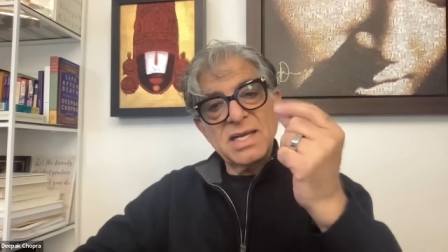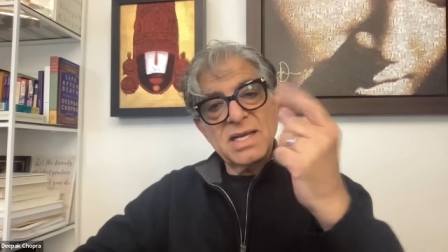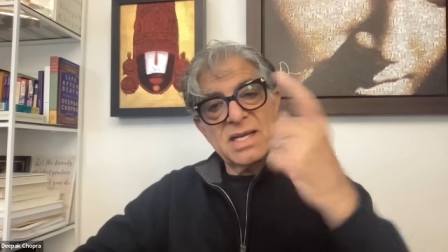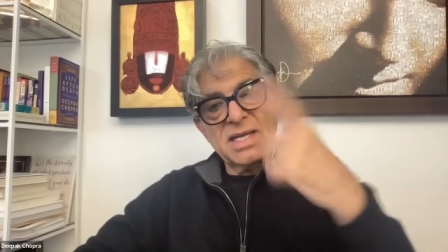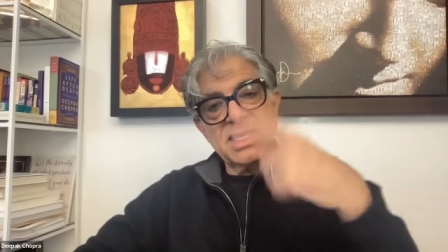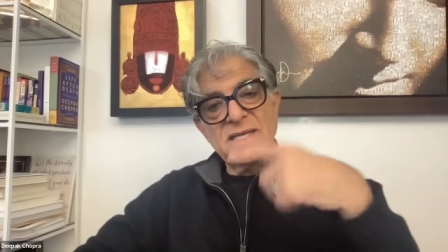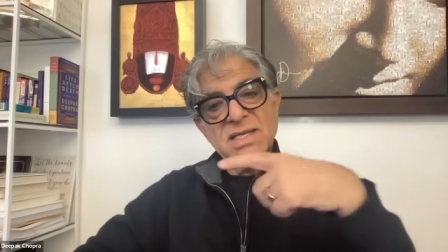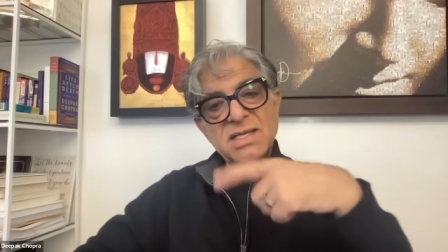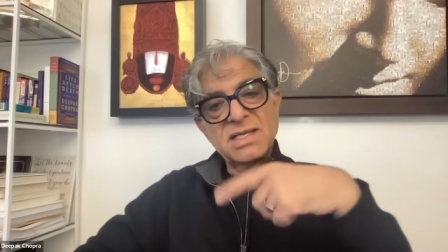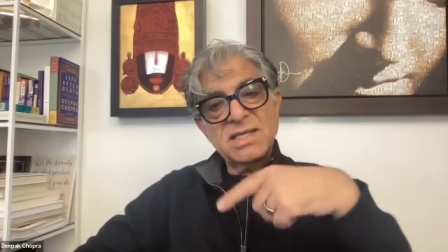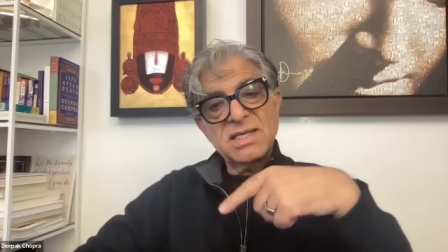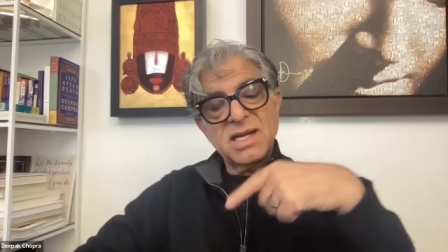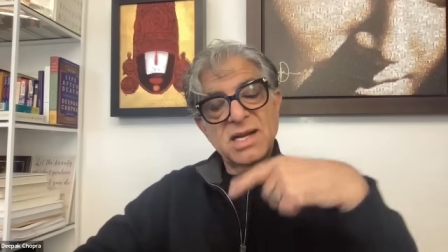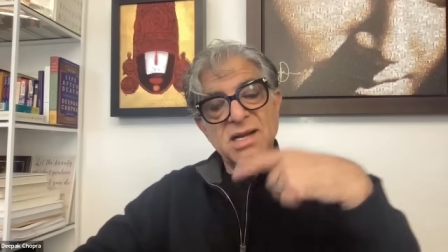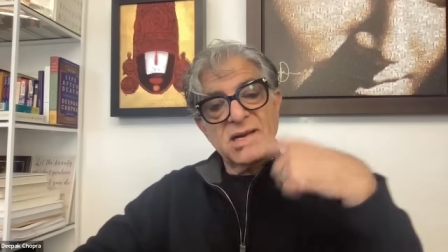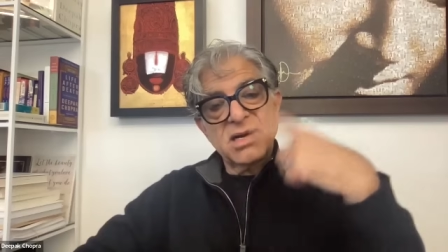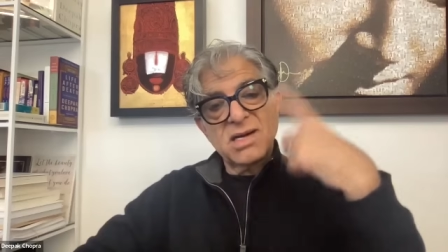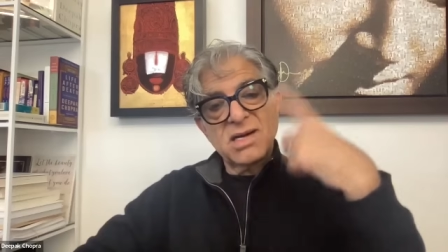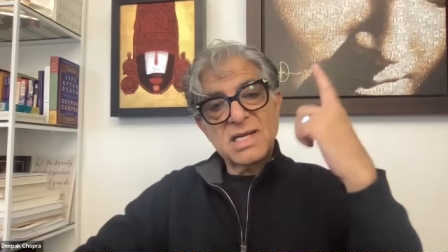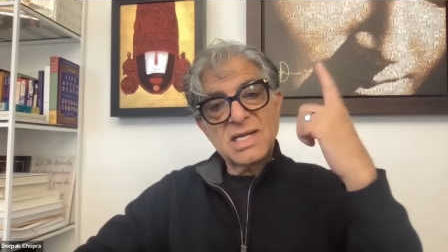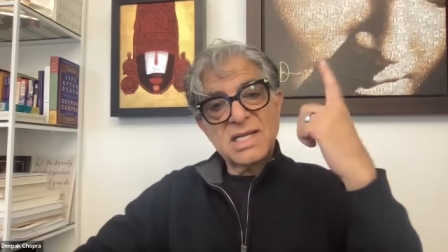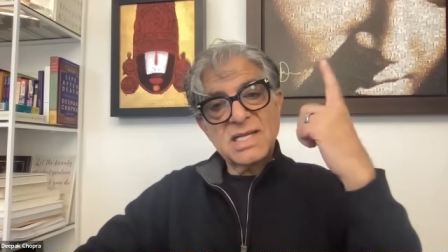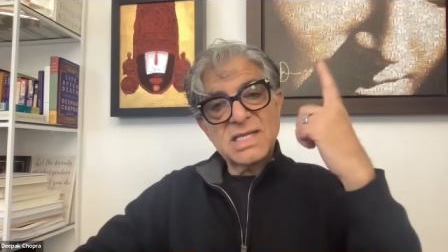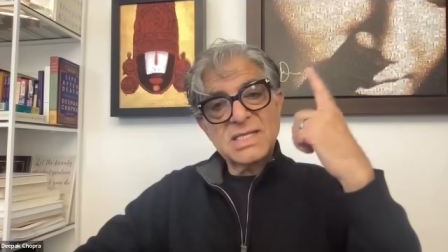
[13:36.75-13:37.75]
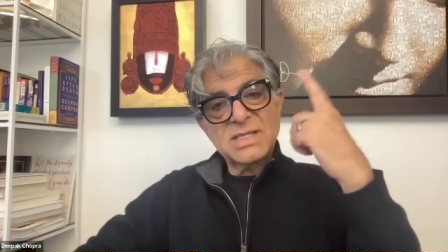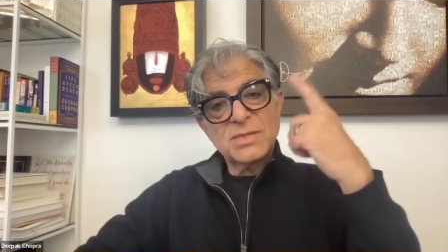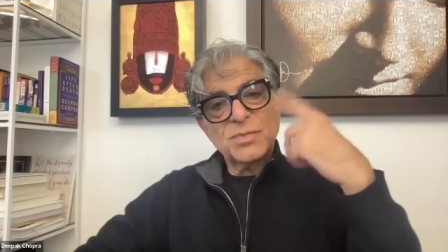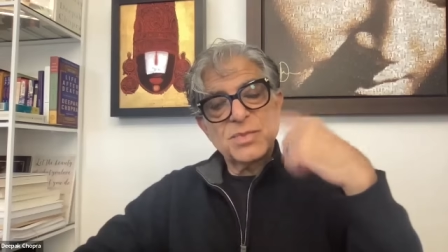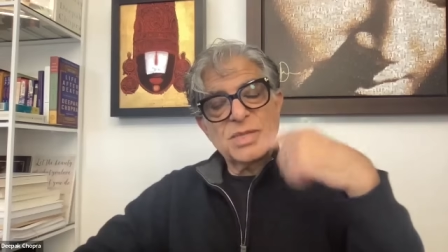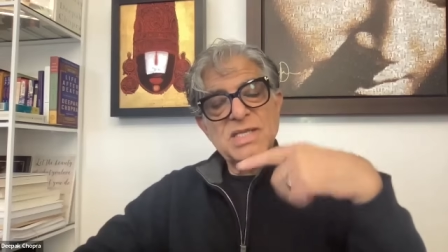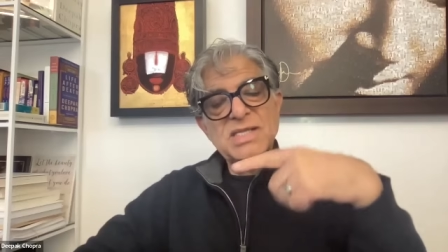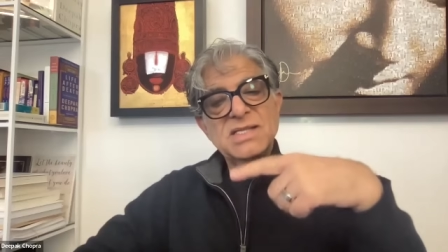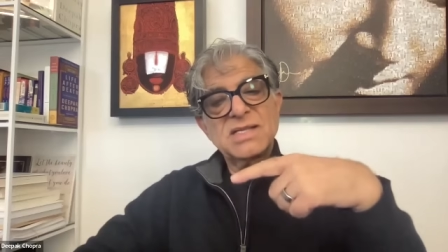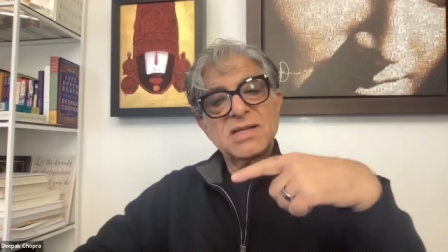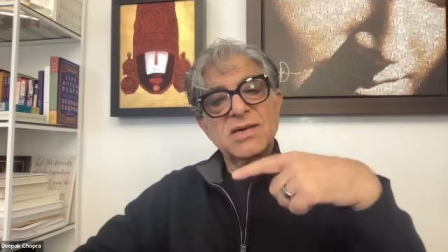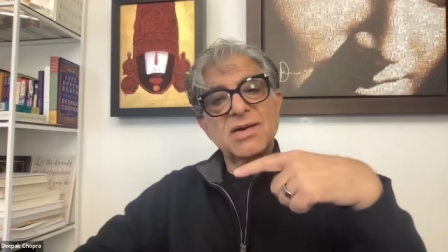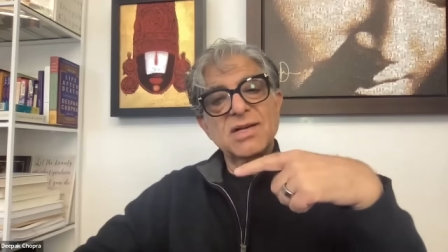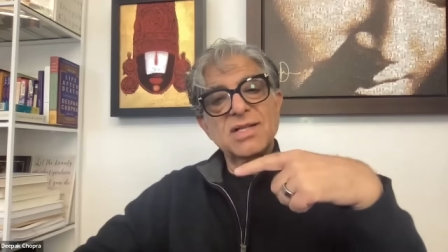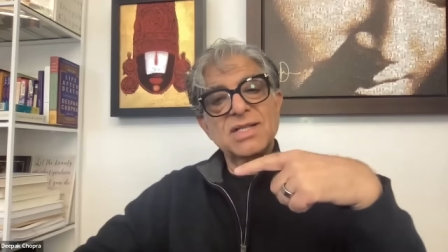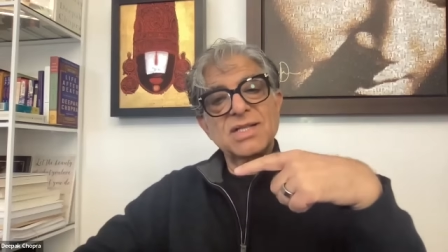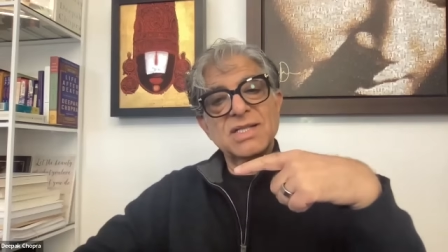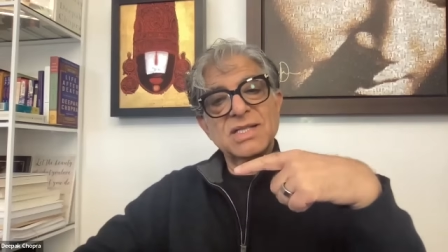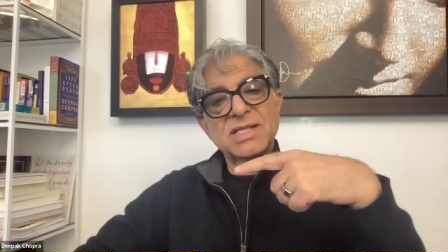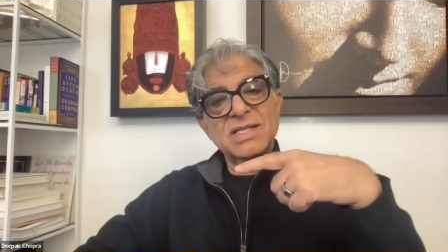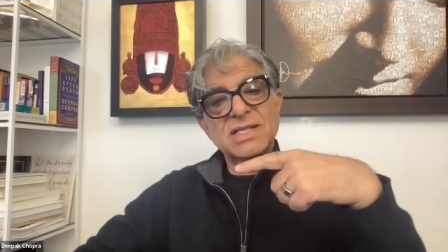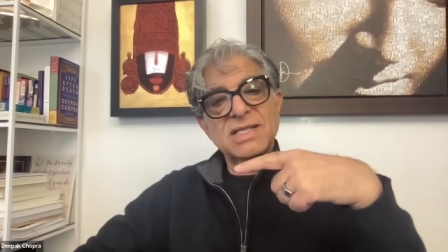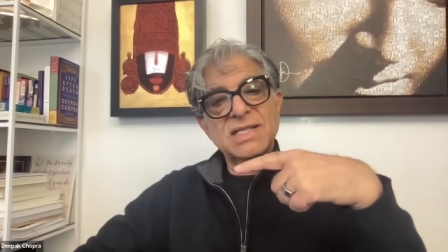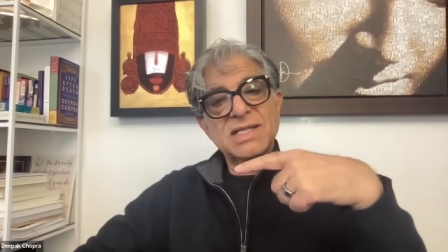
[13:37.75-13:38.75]
incarnates peace
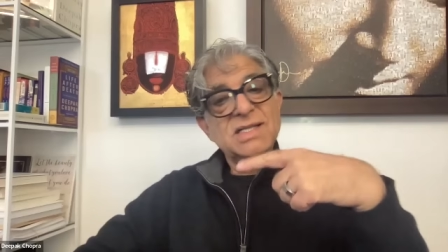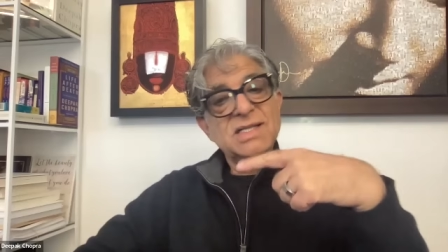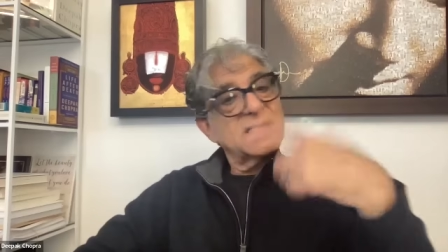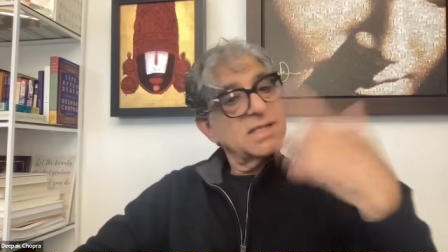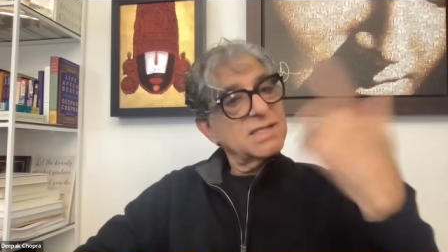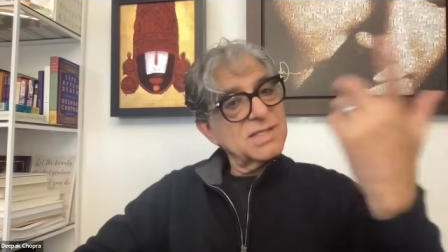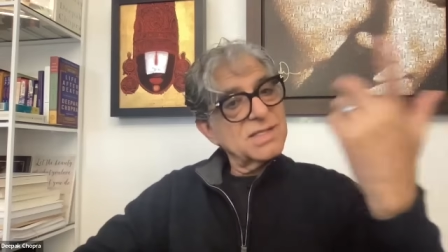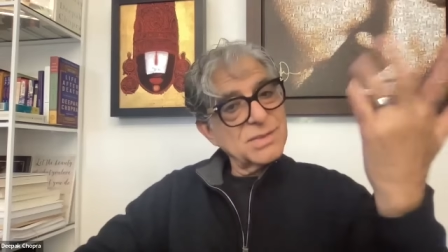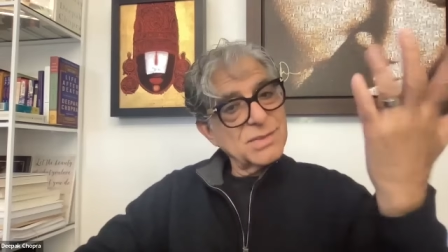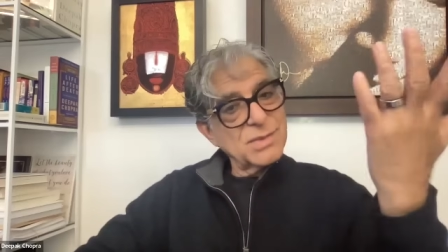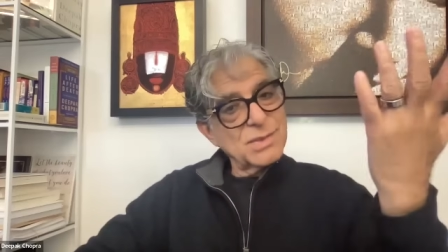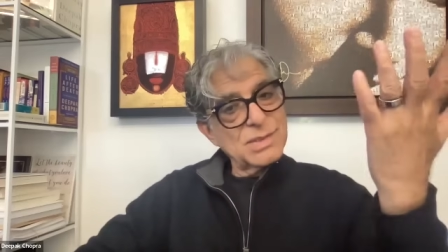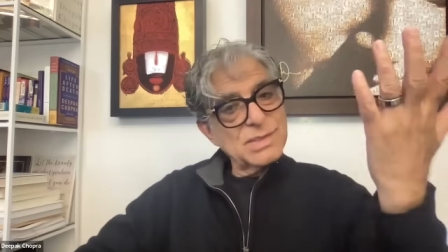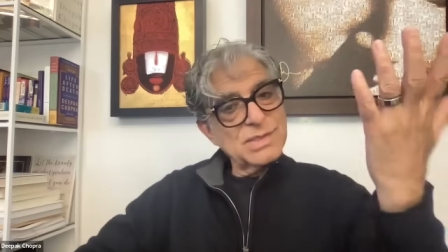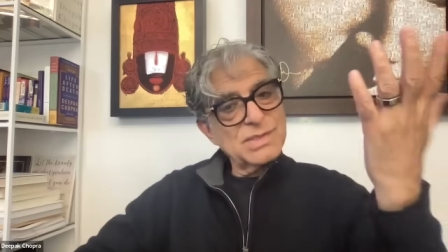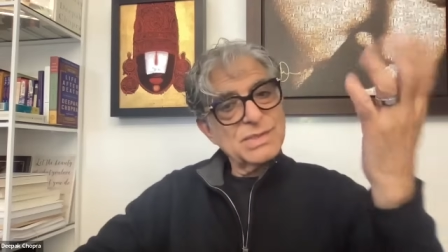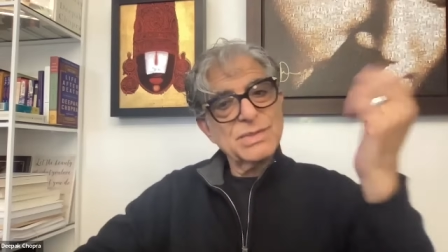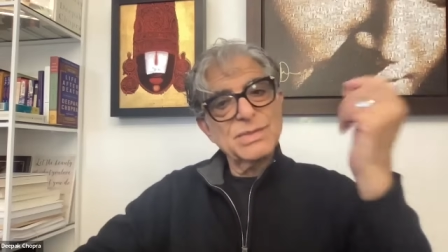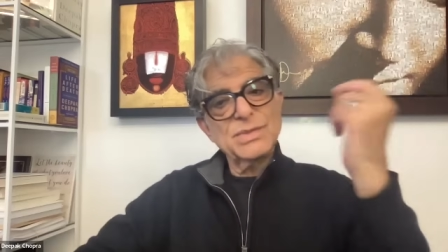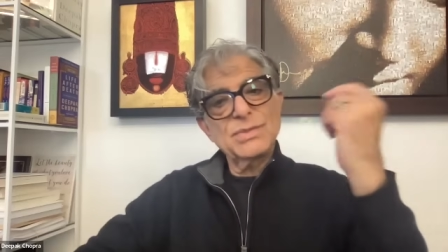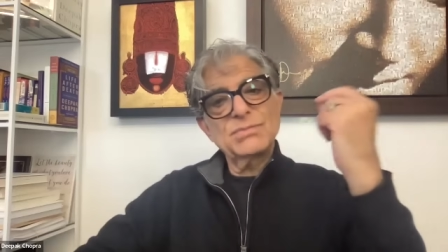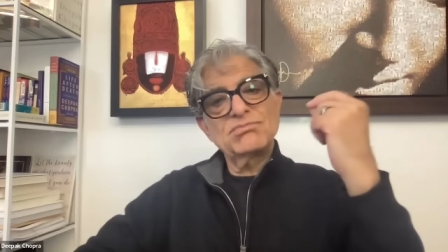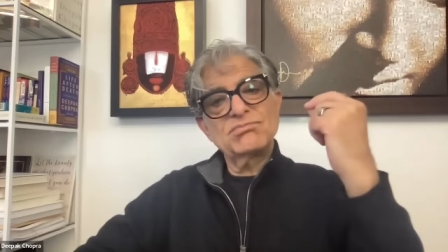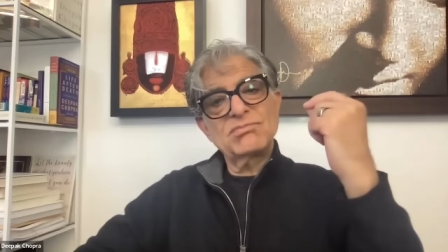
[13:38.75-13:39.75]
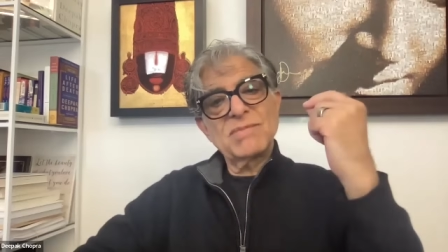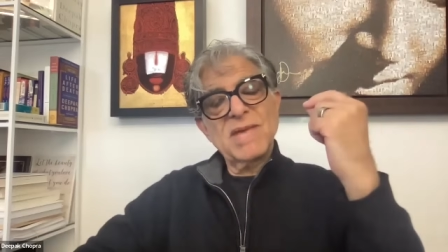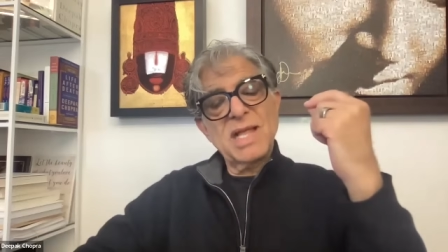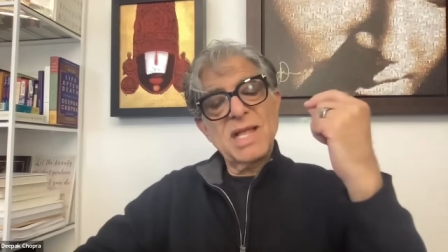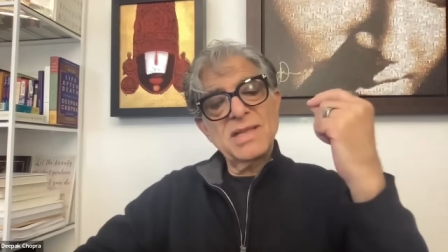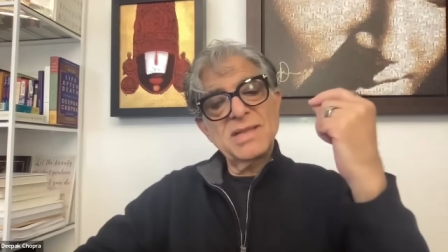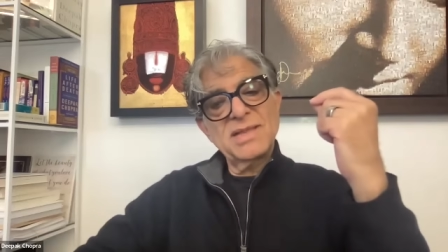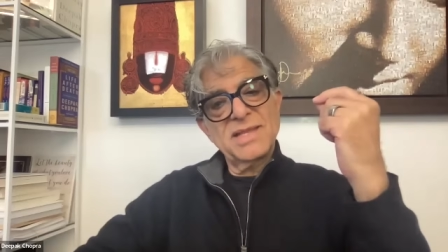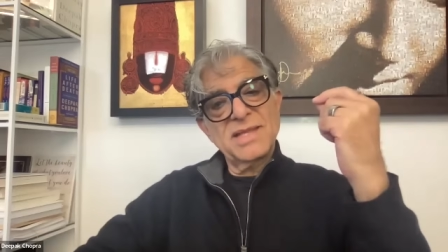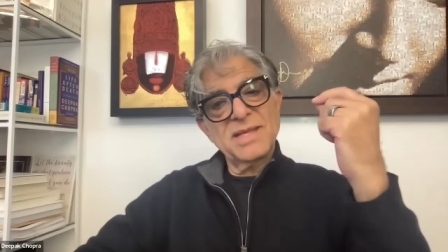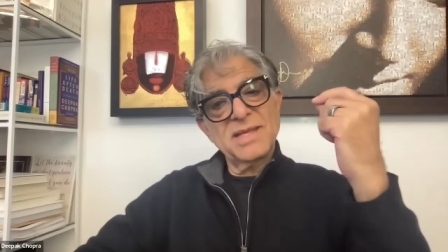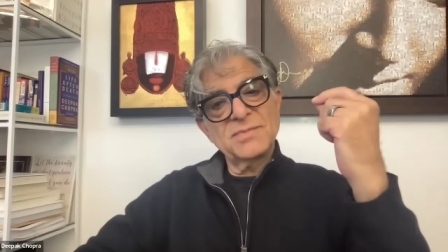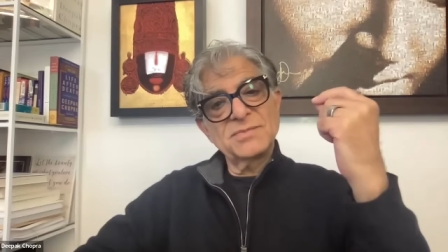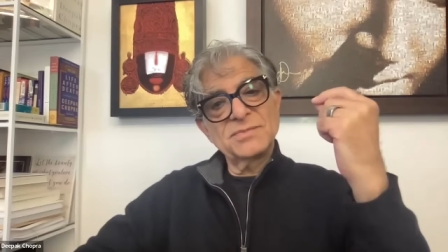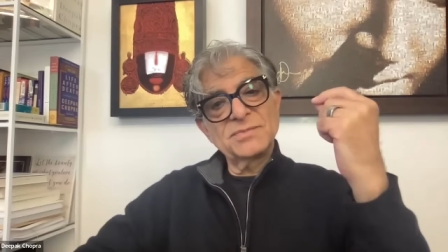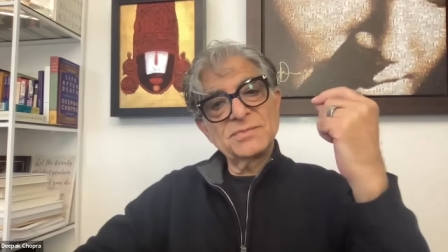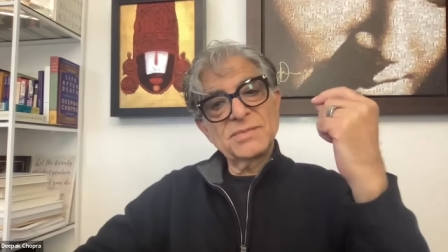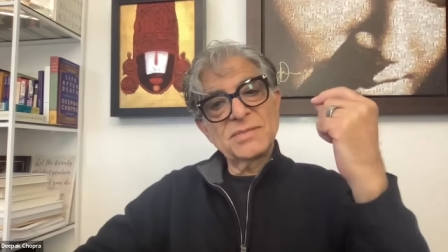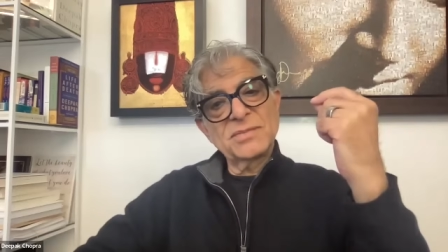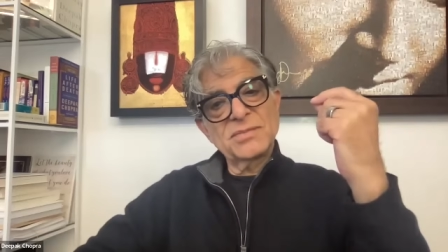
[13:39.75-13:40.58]
consciousness, it is also healthy,